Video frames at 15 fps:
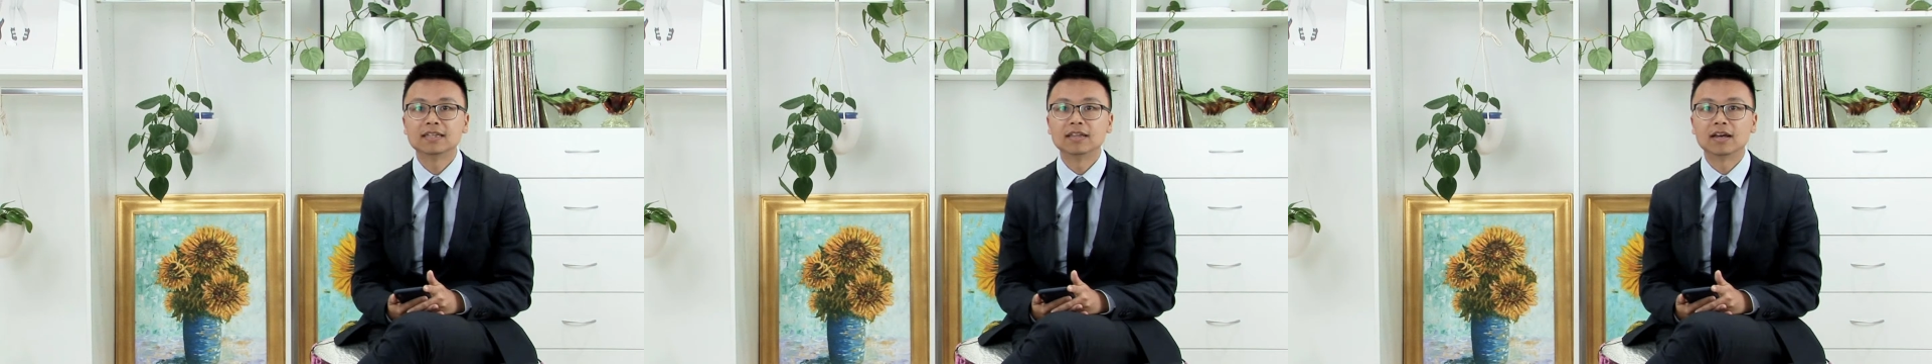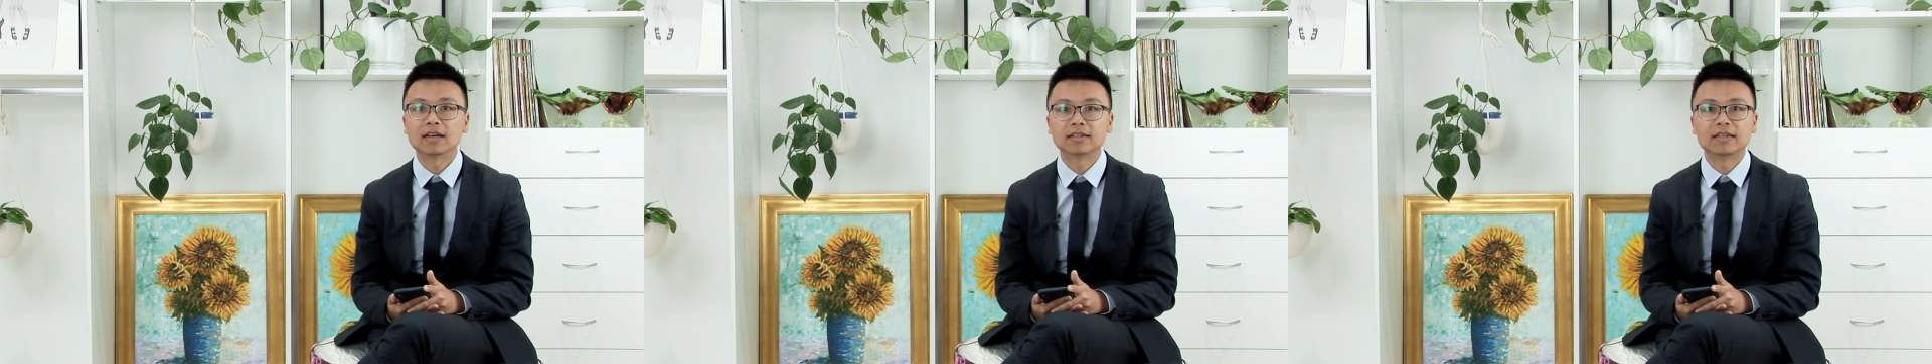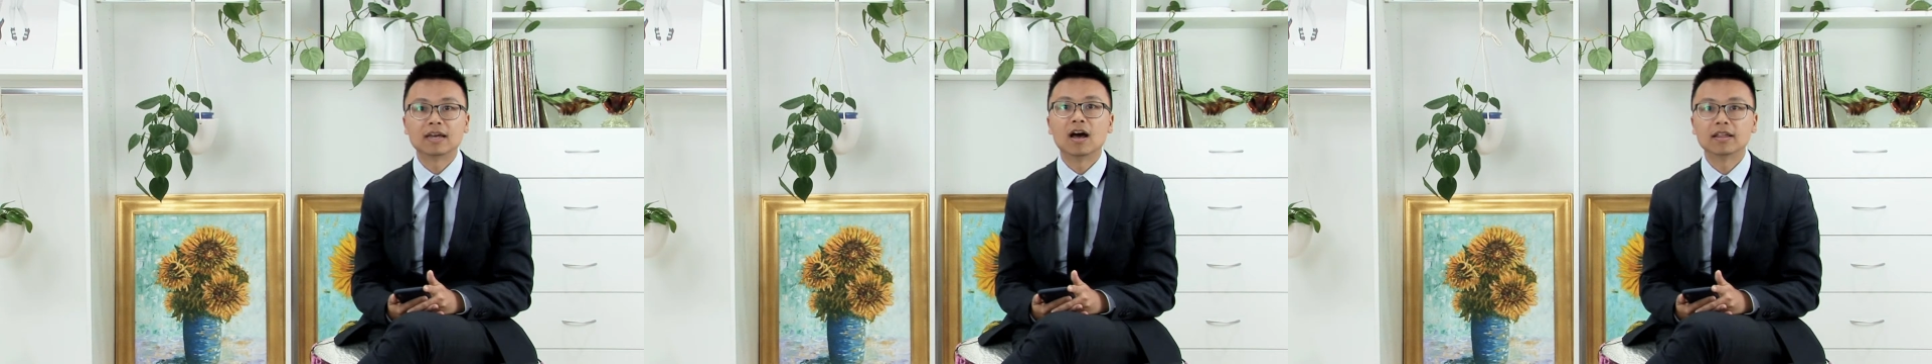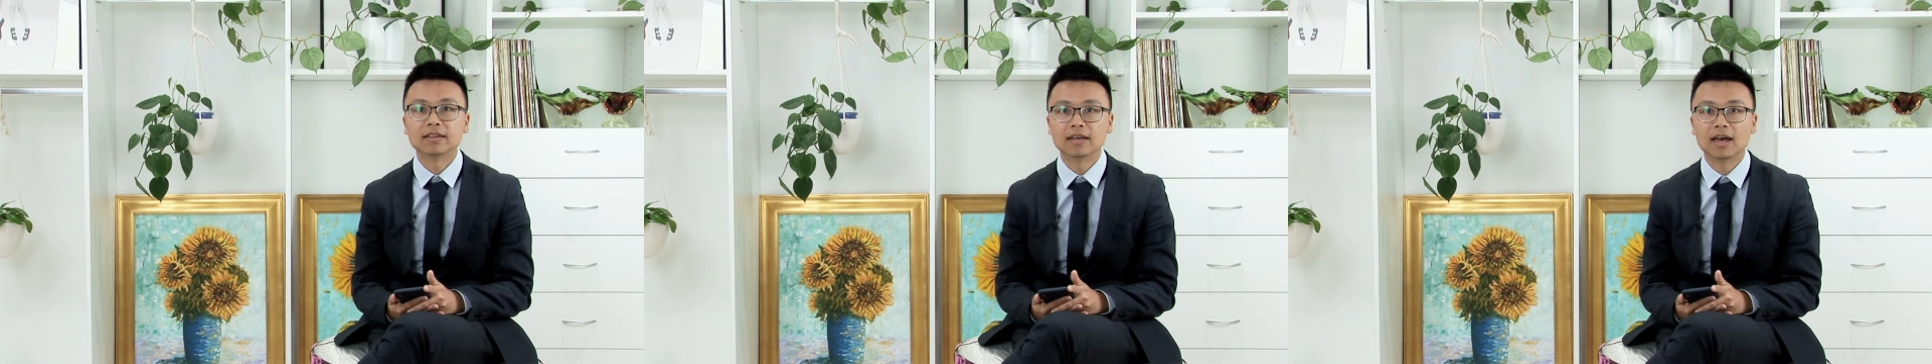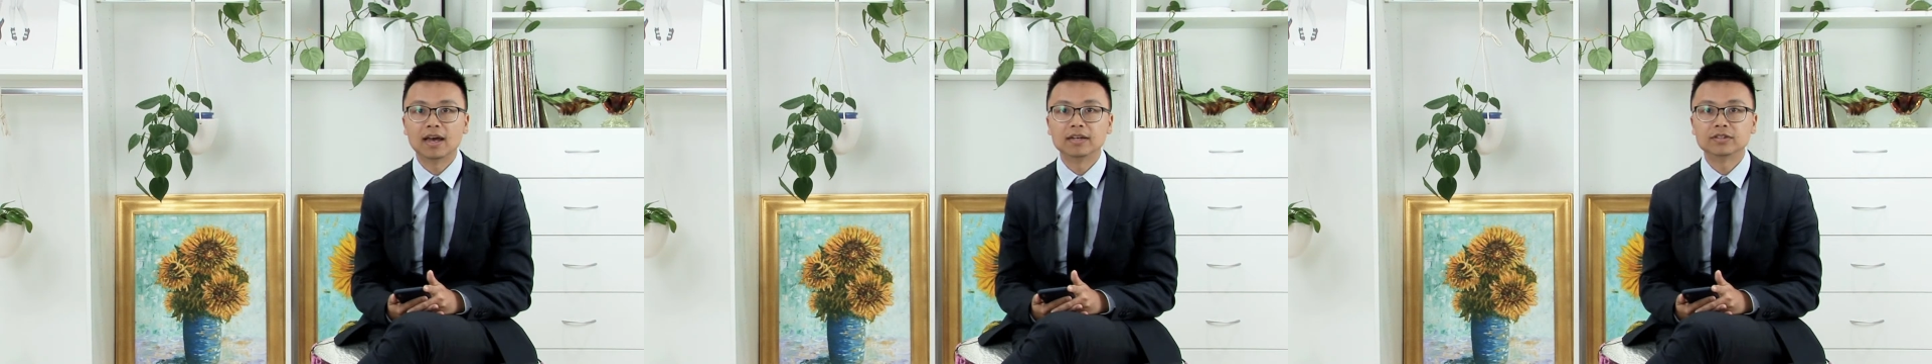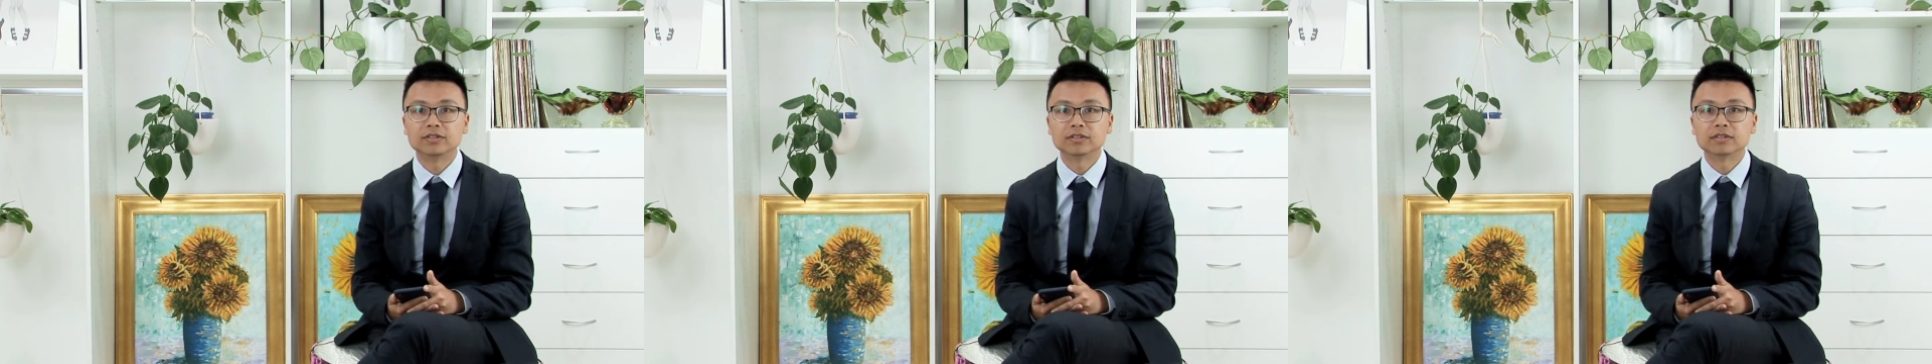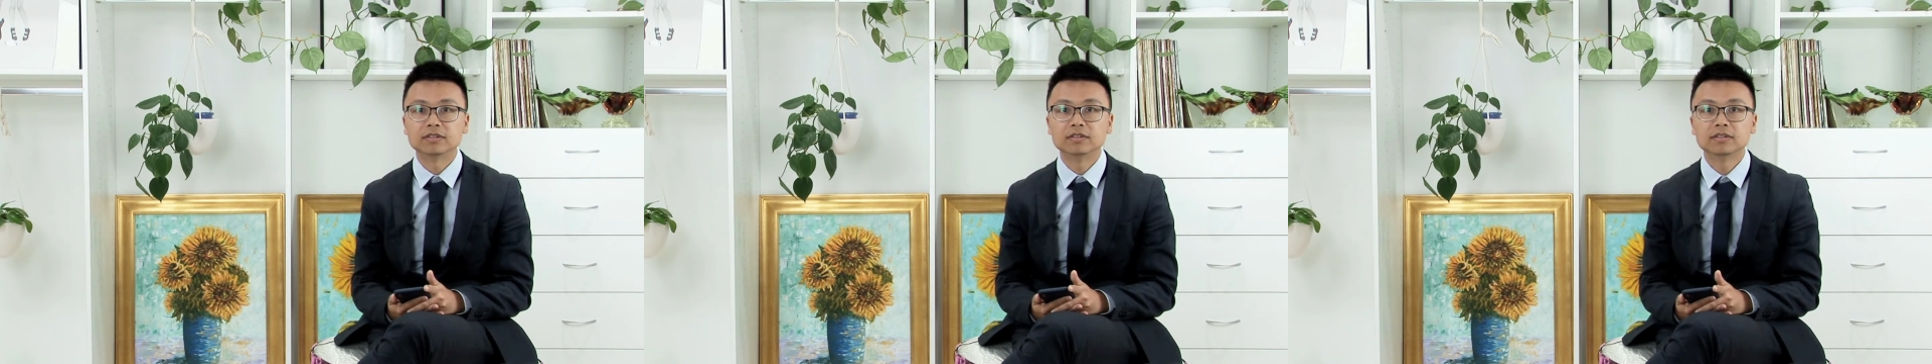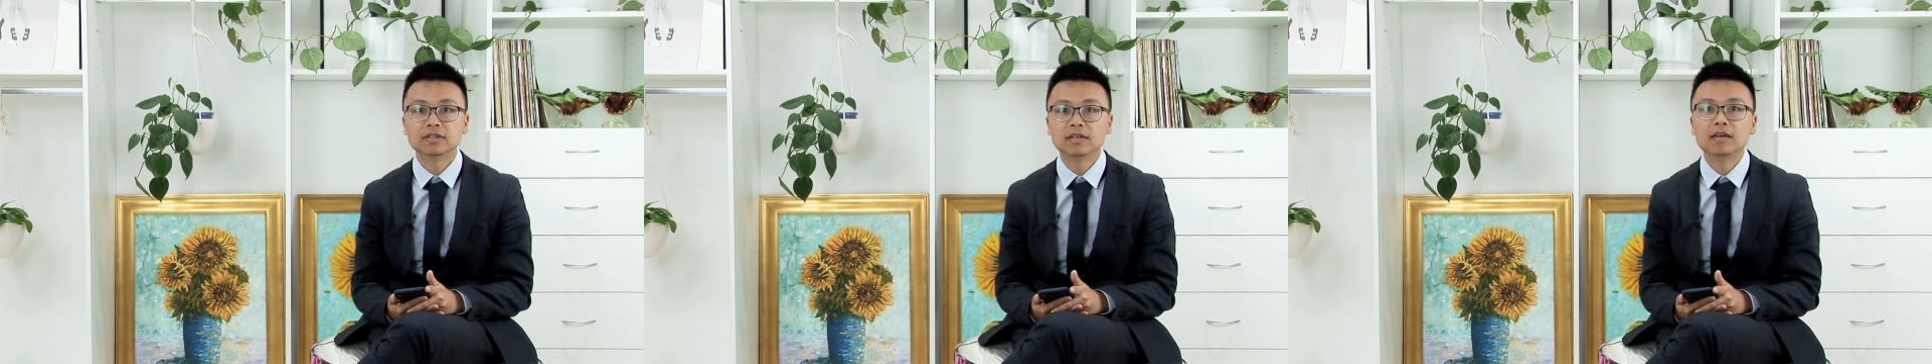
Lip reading: like the other agent,